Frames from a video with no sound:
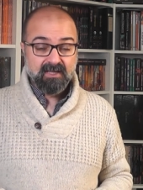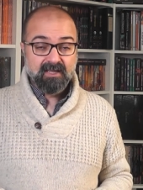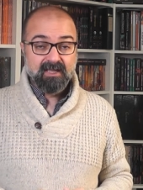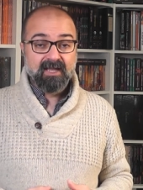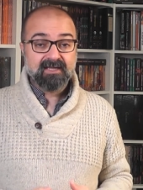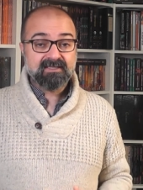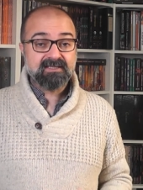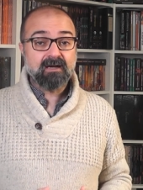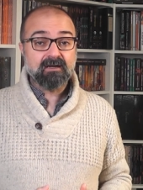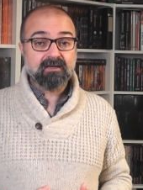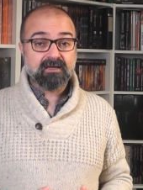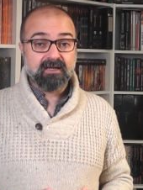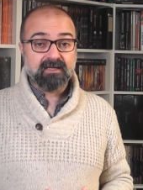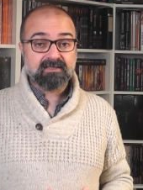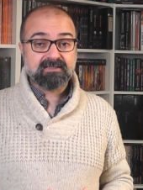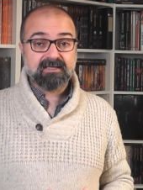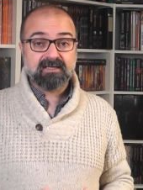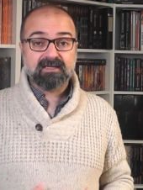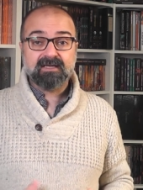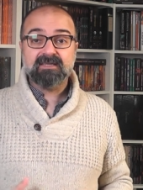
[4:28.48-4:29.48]
A
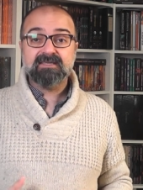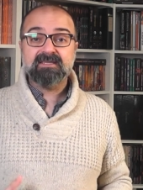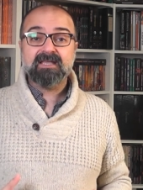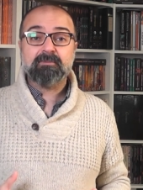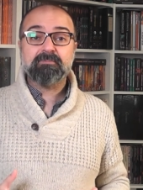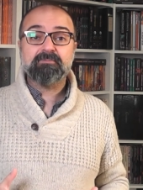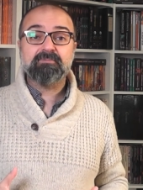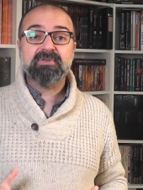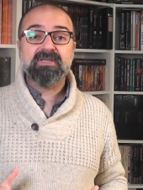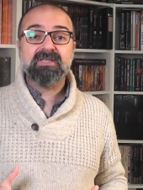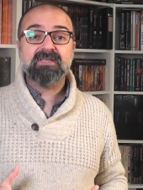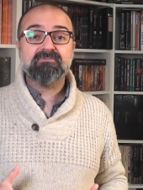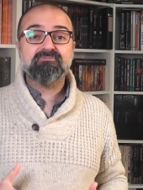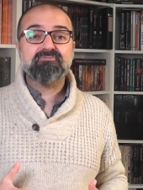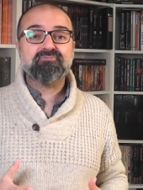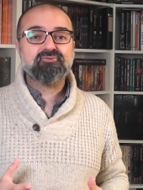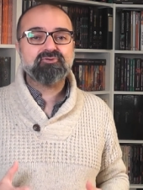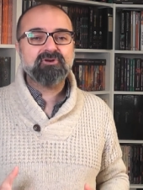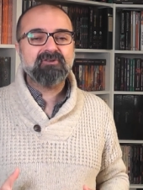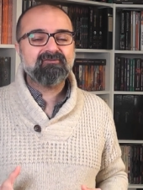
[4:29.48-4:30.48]
target can end up being
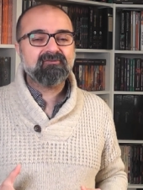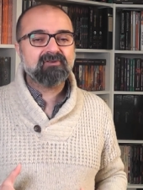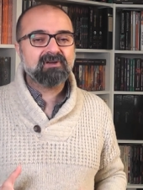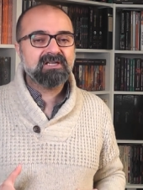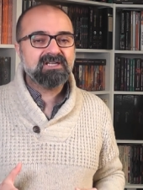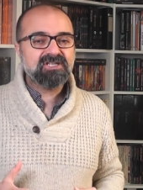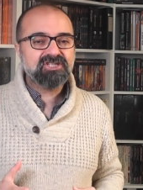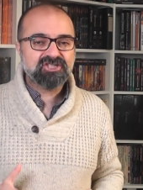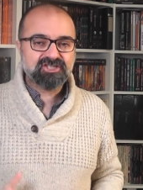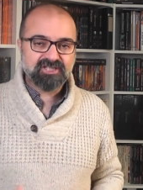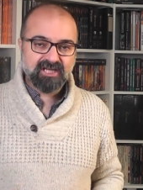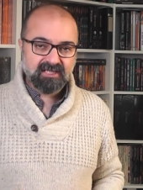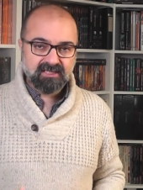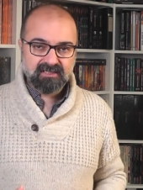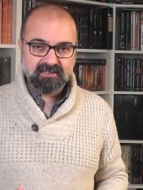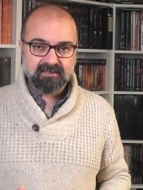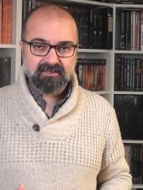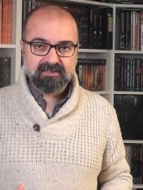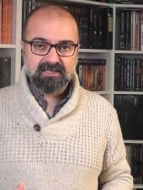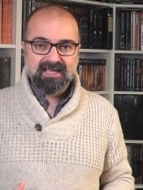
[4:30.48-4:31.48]
briefly
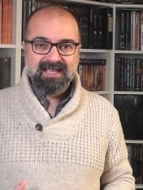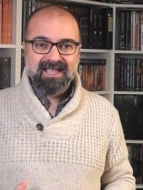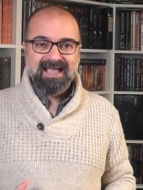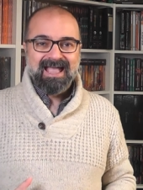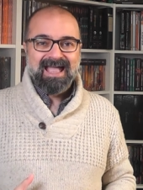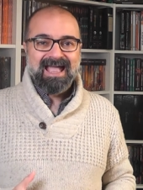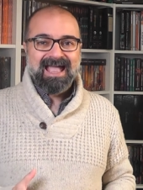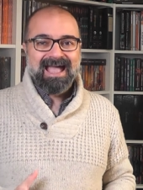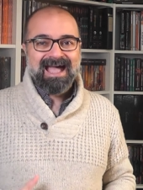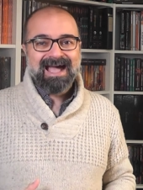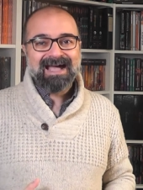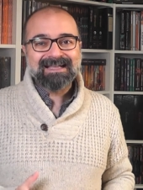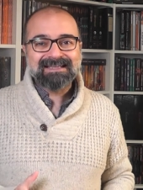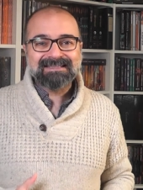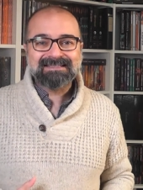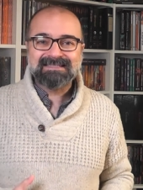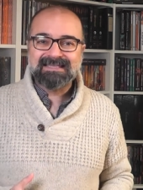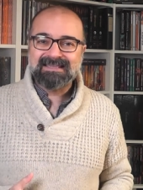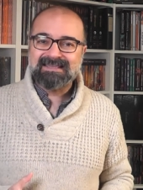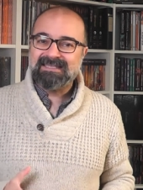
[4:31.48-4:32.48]
shaken,
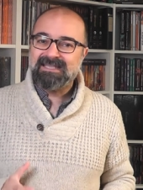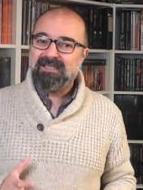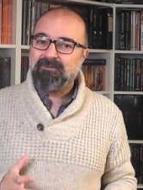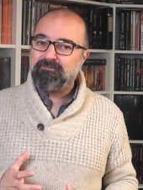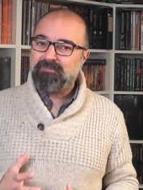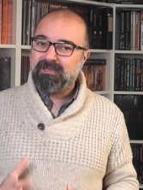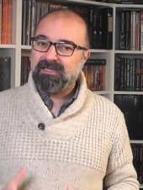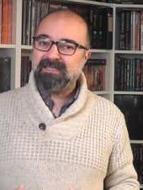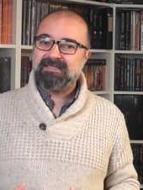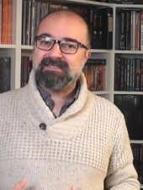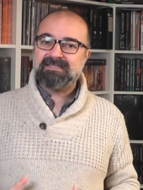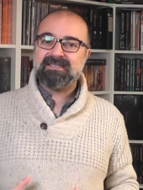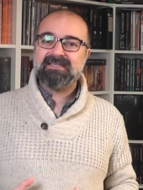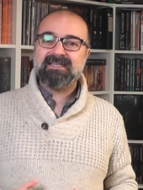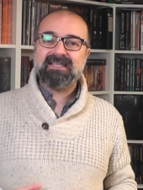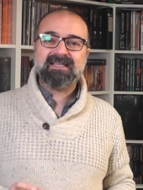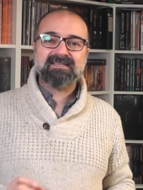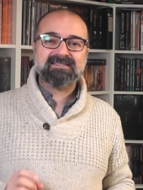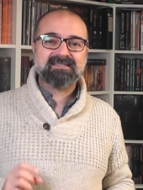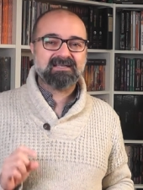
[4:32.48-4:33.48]
and the ability
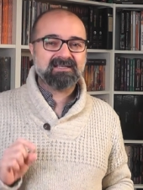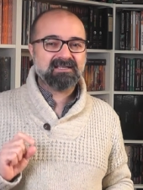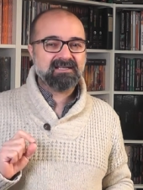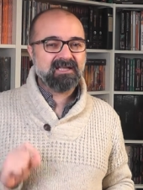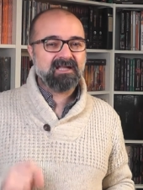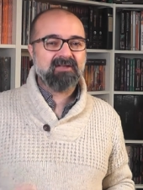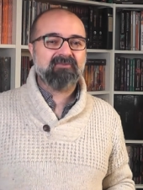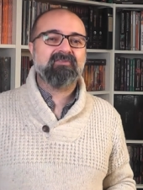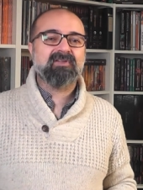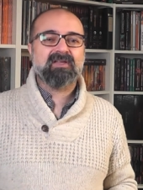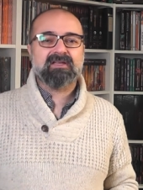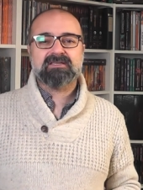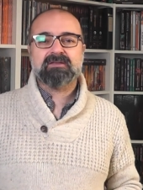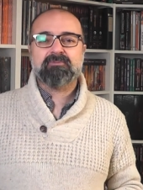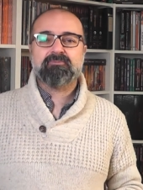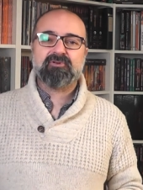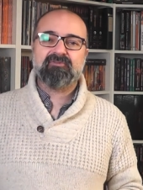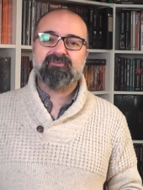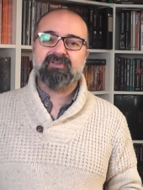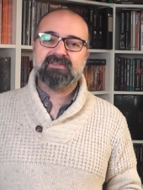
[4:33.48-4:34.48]
has a caveat that
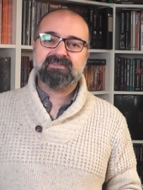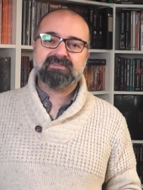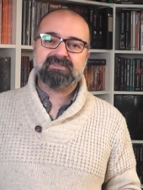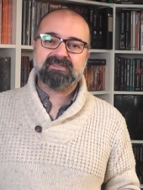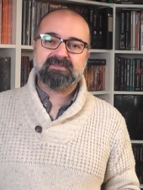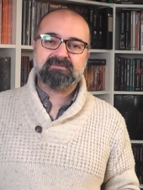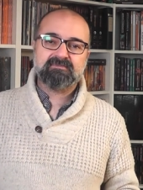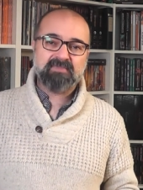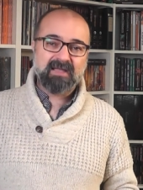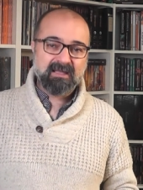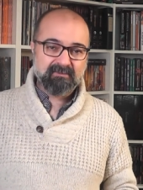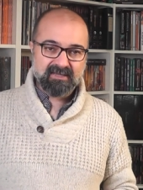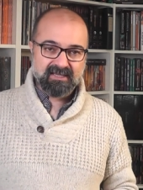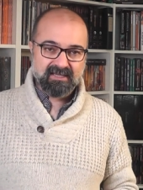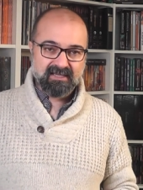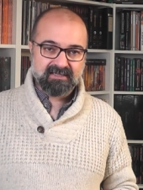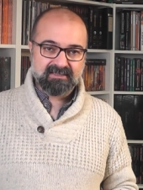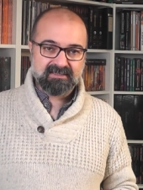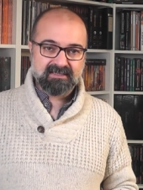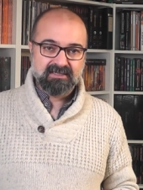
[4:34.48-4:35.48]
prevents spamming
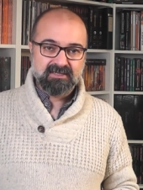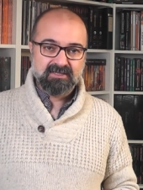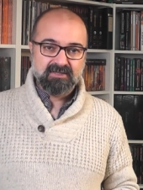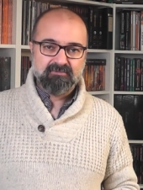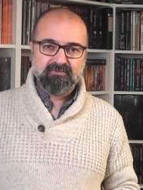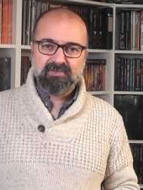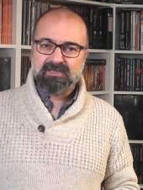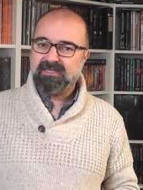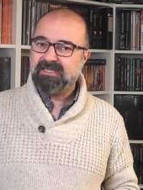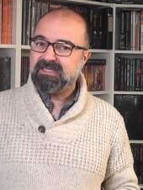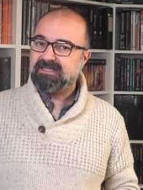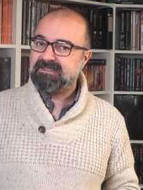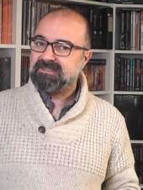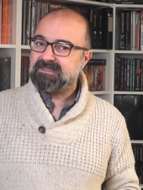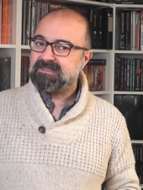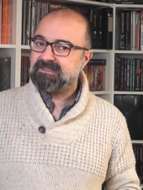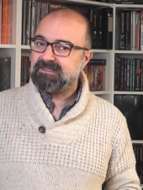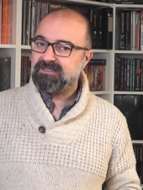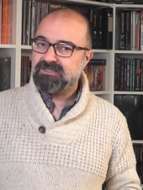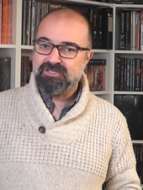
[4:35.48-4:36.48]
it, but
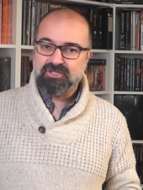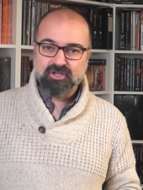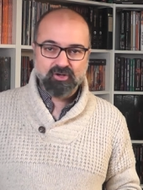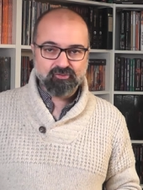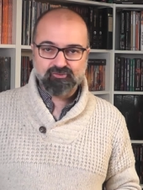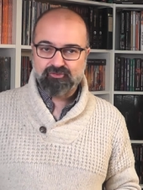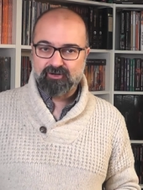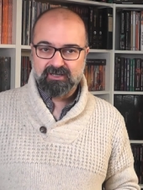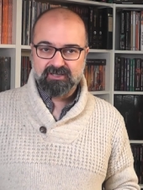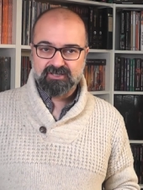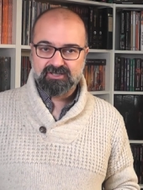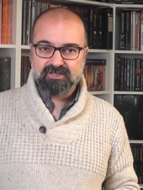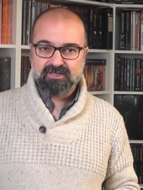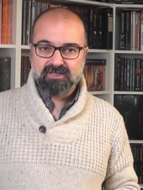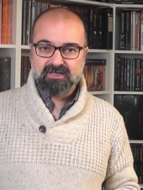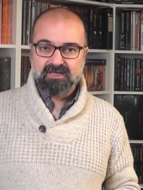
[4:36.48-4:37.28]
lists no range.